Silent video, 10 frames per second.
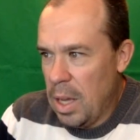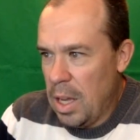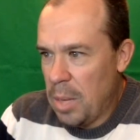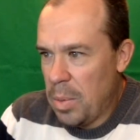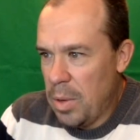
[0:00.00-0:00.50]

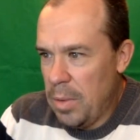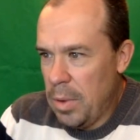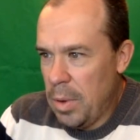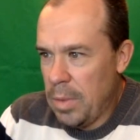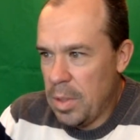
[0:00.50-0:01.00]
and a
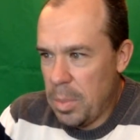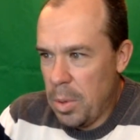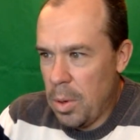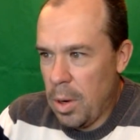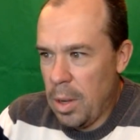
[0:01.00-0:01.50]
preview of his
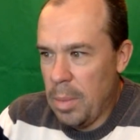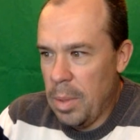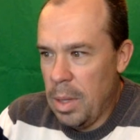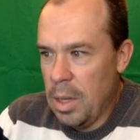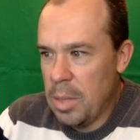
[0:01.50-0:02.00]
program
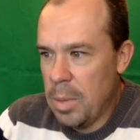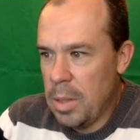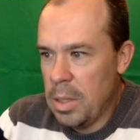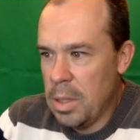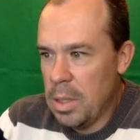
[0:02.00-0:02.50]
in his
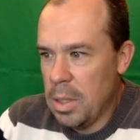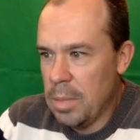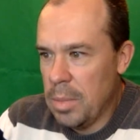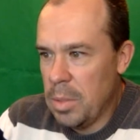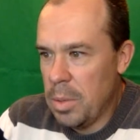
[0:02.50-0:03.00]
presidency.
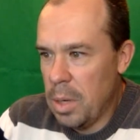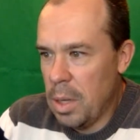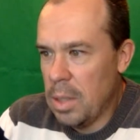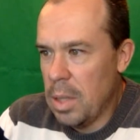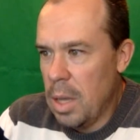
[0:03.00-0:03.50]
It's pretty
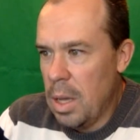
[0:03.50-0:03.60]
nice.